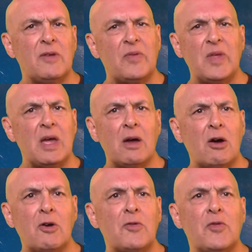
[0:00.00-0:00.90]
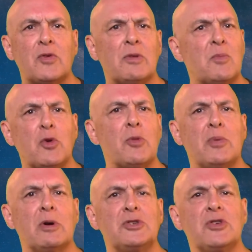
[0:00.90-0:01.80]
if they are for the most
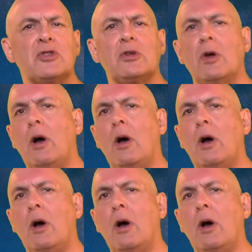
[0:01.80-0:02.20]
part just an